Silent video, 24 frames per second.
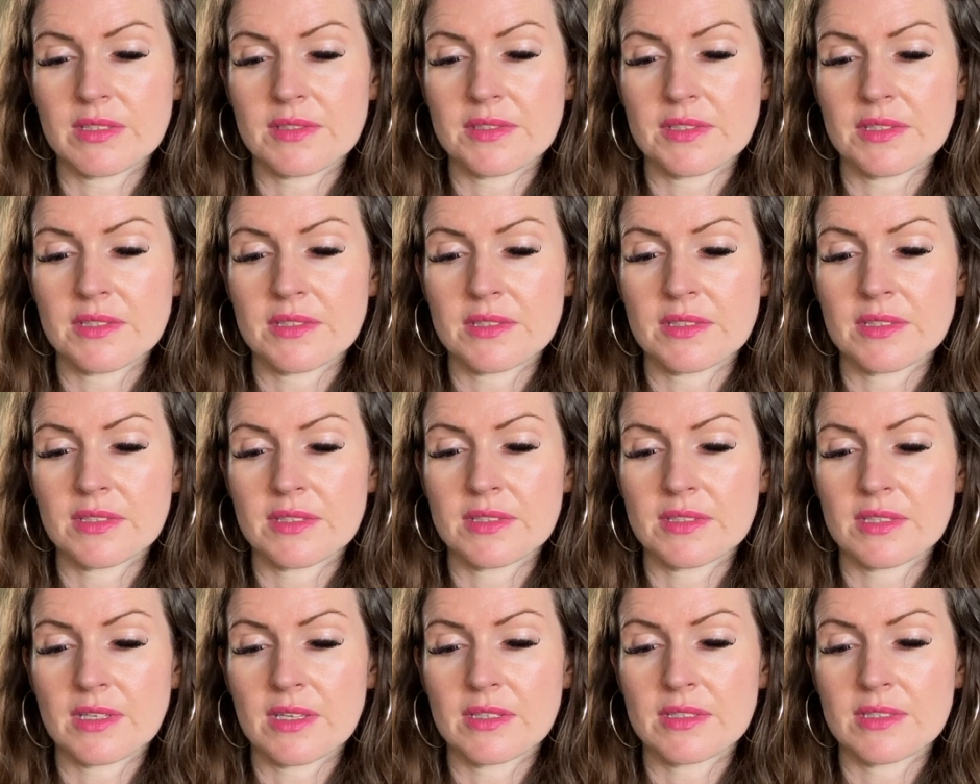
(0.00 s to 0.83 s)

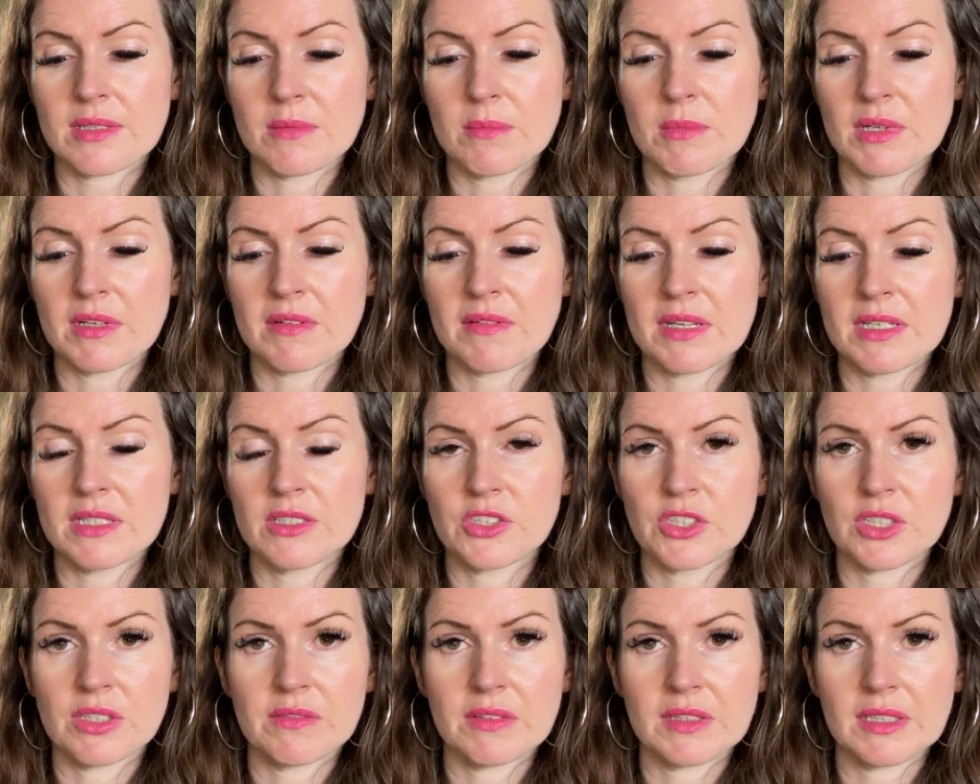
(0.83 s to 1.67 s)
is a similar
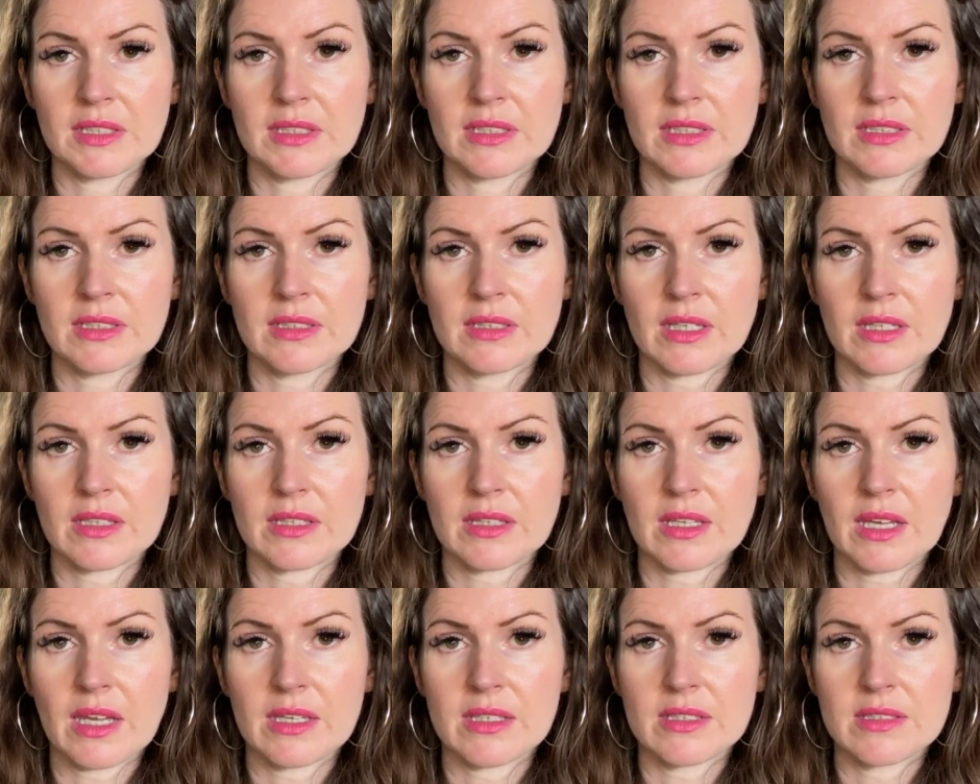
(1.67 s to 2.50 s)
energy really,
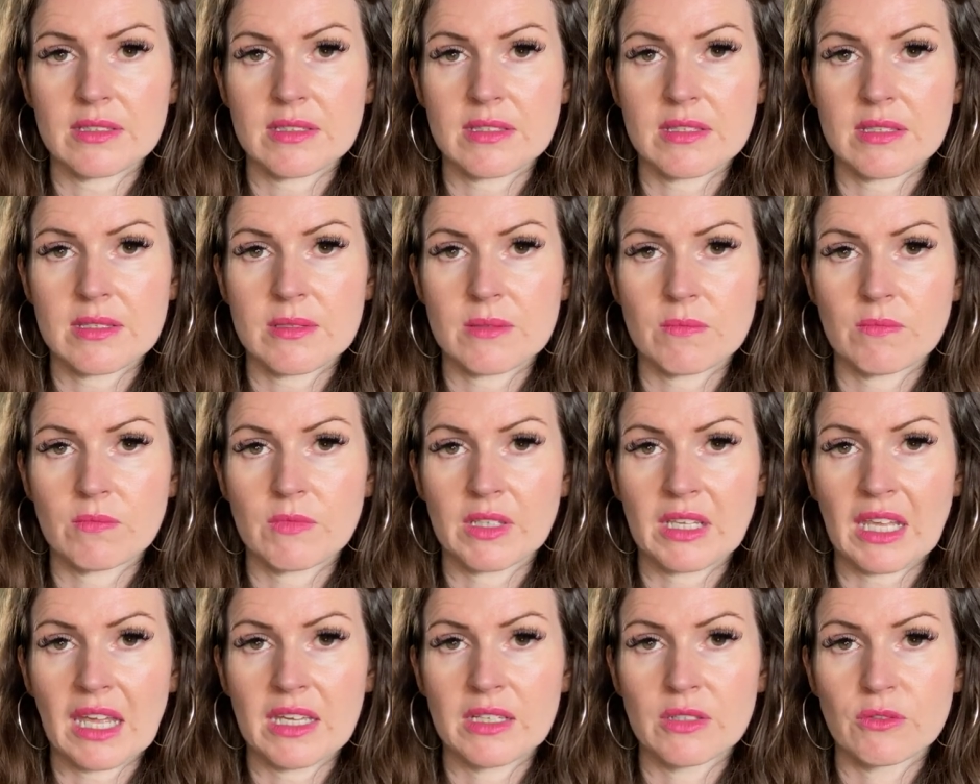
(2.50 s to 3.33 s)
that is
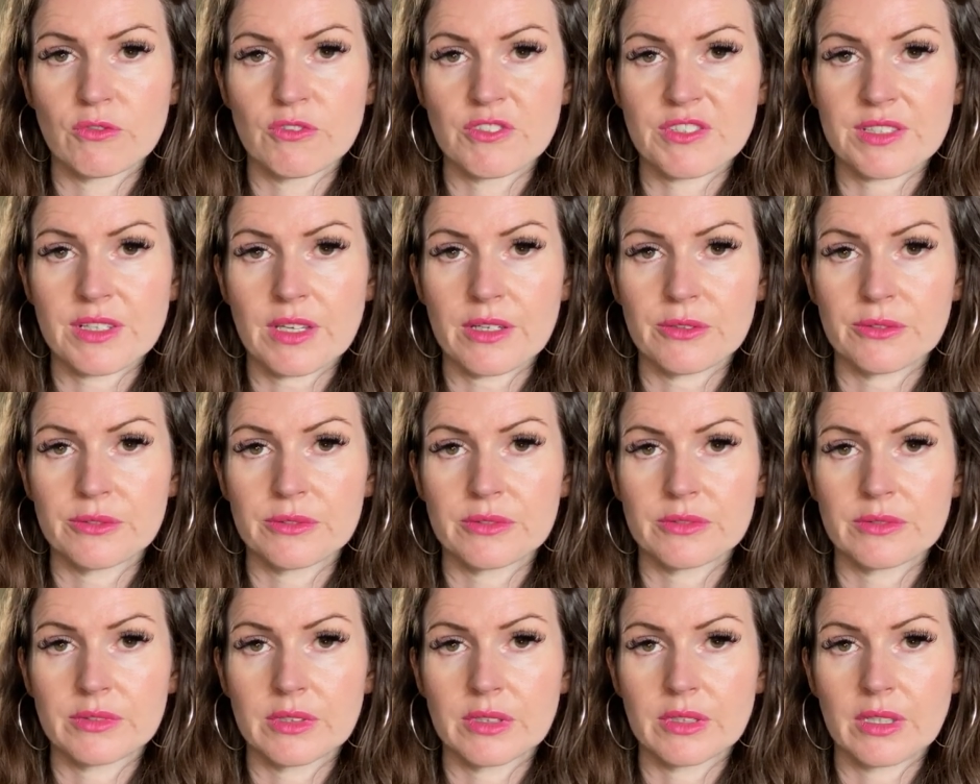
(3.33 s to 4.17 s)
getting a
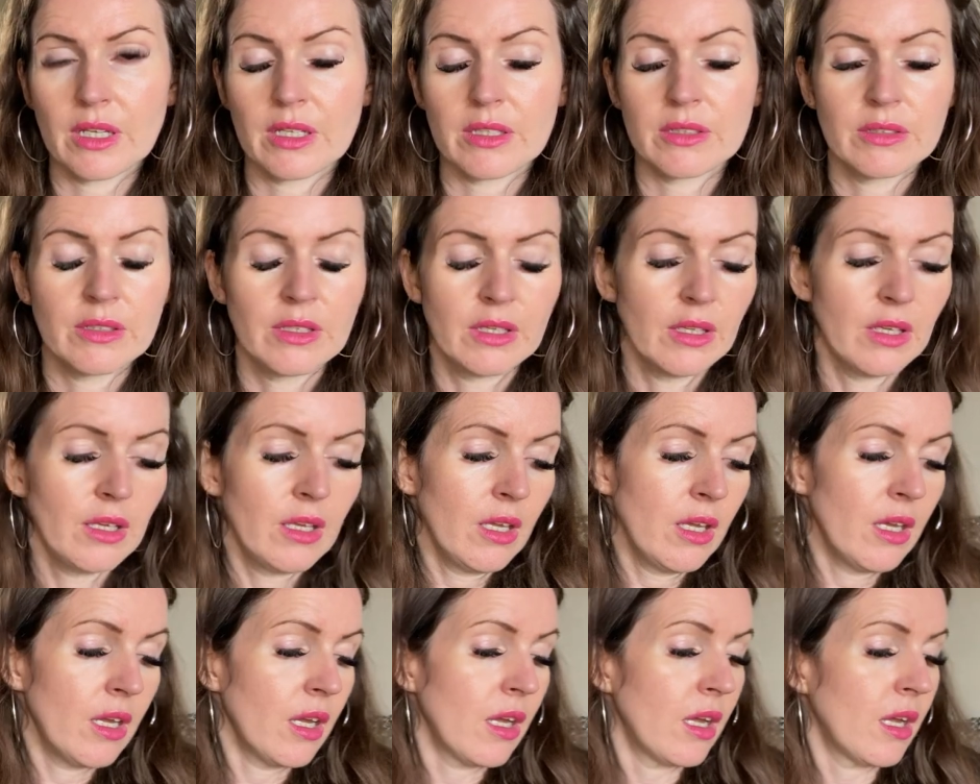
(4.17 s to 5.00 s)
result, you know.
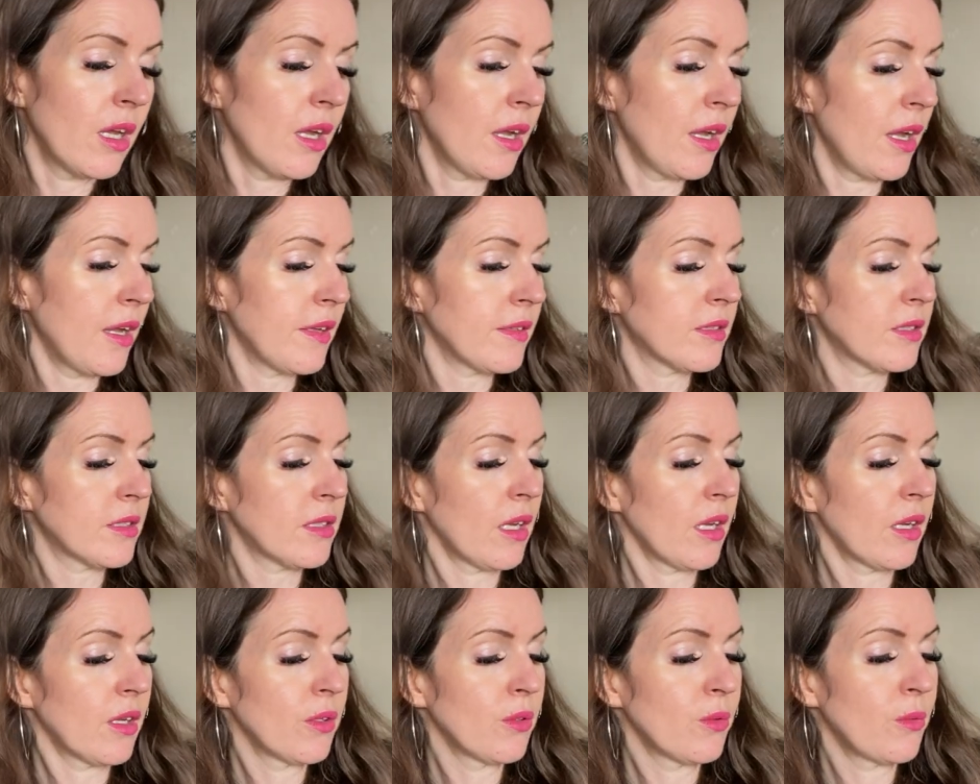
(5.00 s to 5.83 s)

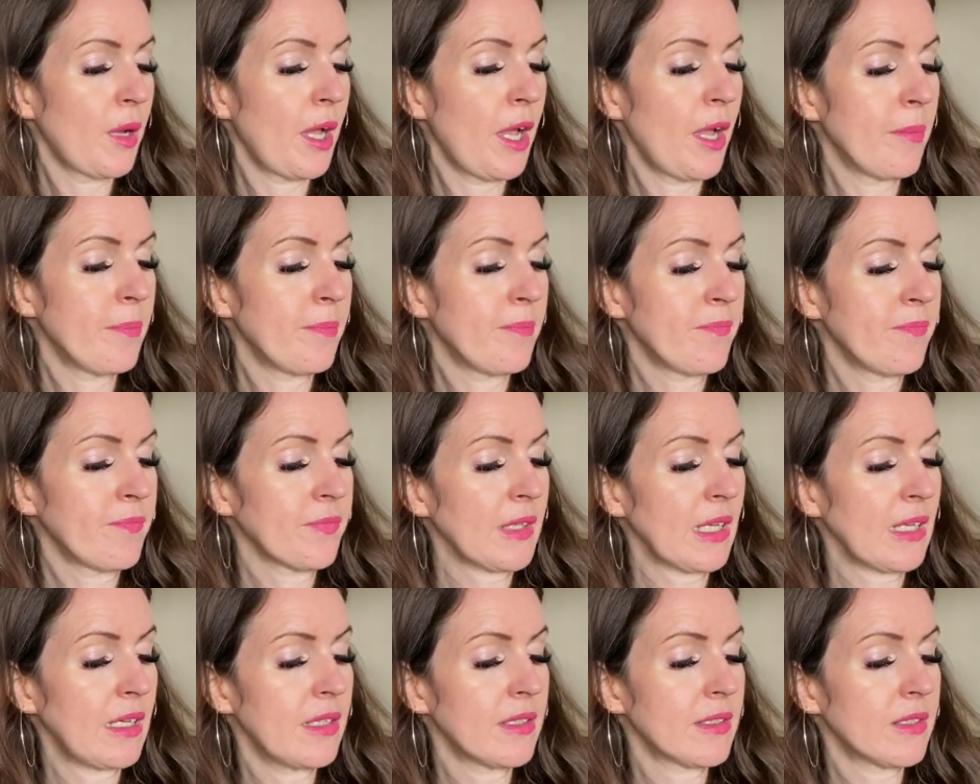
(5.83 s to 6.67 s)
So
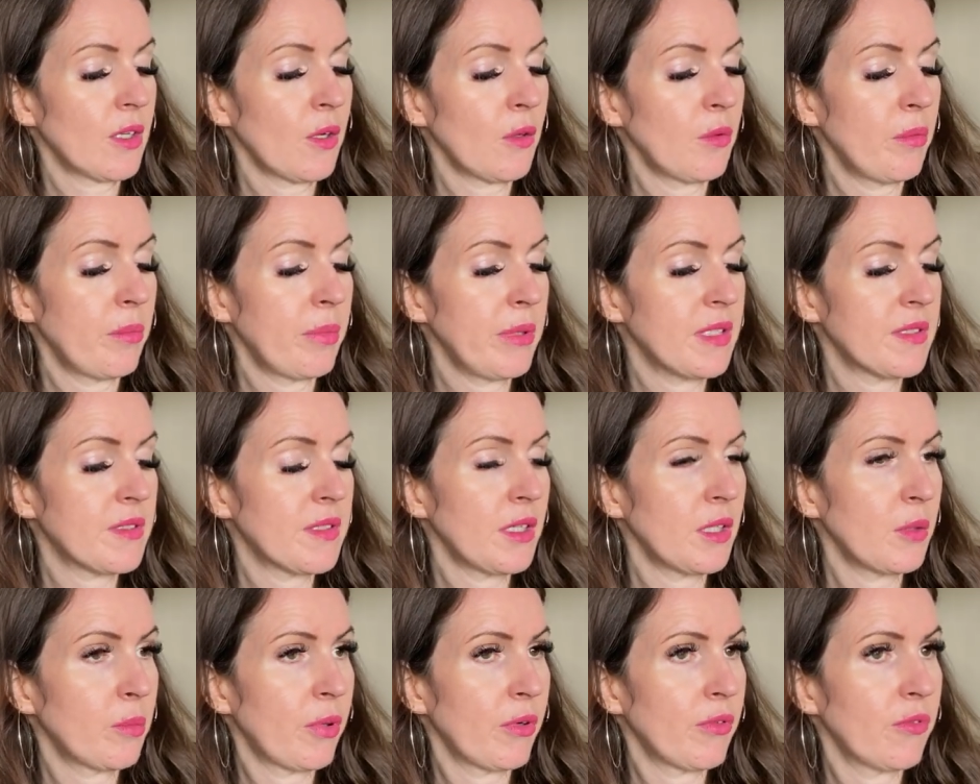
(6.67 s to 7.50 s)
let's go a bit
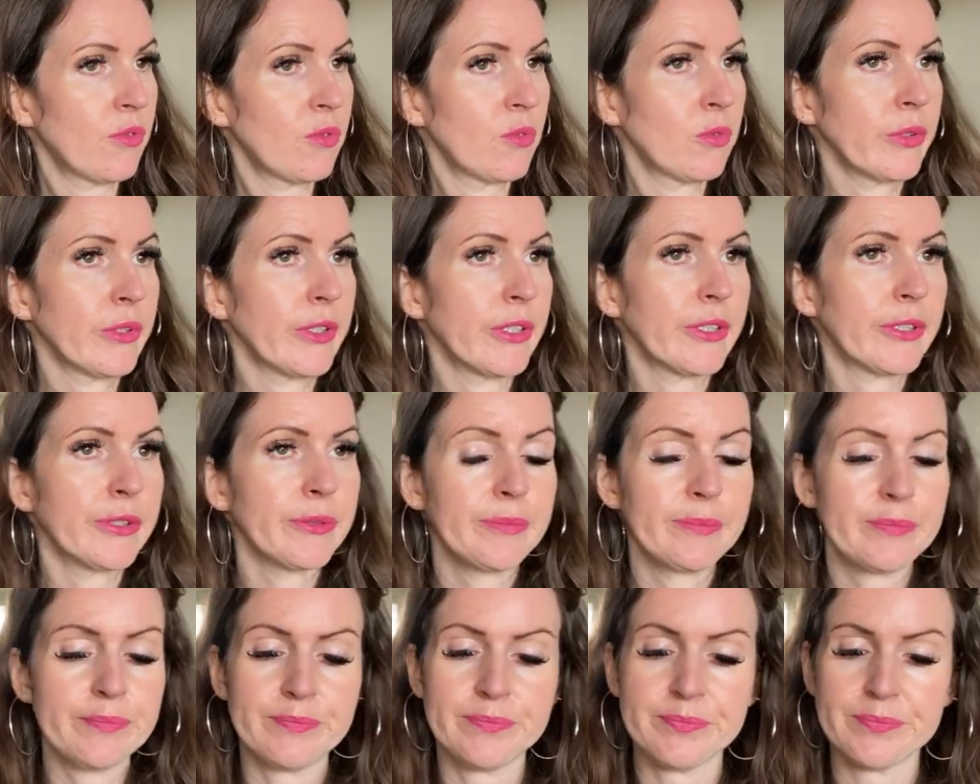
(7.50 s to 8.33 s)
deeper for
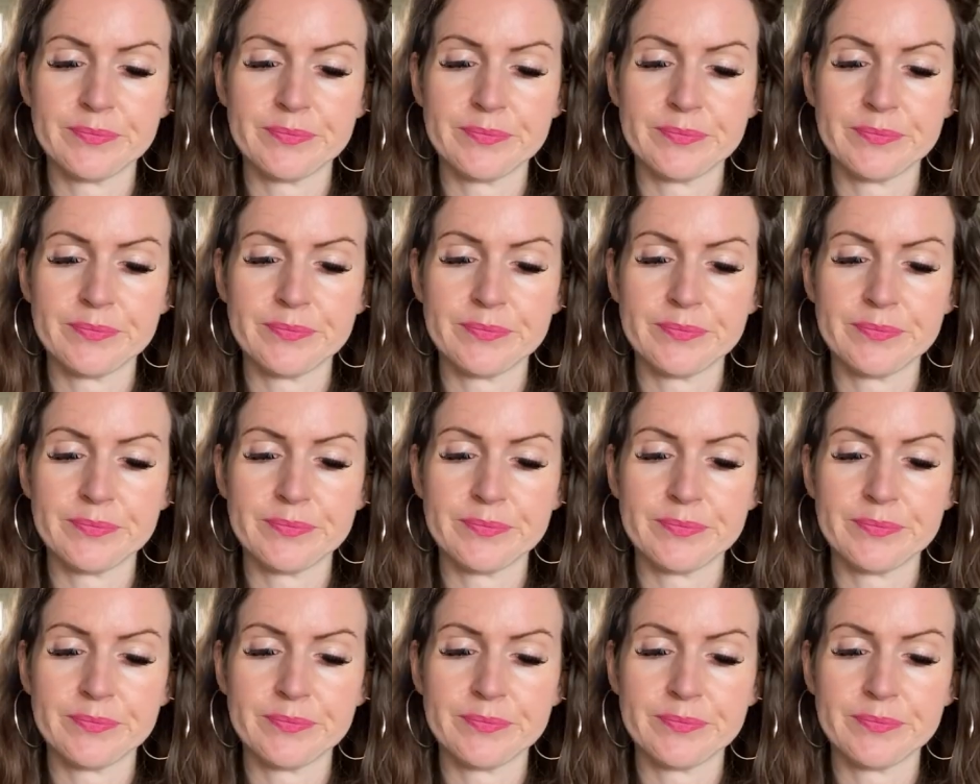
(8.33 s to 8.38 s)
you.